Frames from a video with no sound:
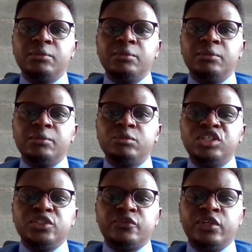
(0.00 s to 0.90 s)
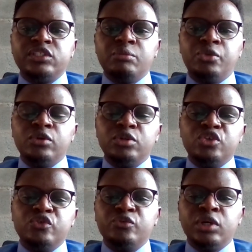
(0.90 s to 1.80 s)
so for example, you've
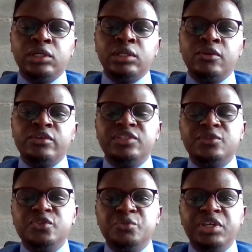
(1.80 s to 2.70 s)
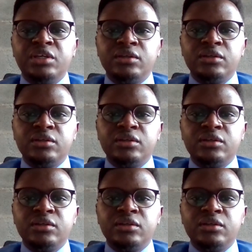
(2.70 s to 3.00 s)
logged into Jumia